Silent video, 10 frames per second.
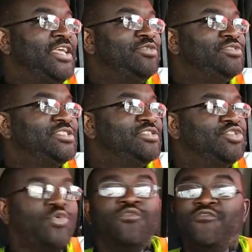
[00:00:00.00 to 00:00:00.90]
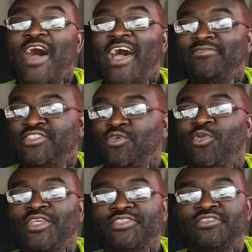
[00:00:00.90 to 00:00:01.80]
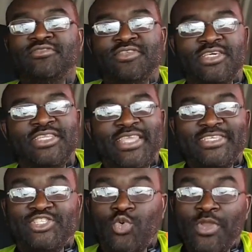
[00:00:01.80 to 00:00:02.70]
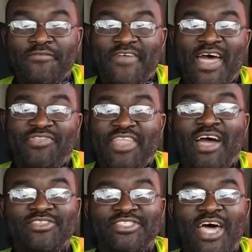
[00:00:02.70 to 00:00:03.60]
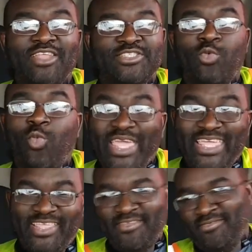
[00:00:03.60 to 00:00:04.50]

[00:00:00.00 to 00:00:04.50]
you do 5 students, that's $25,000 a week.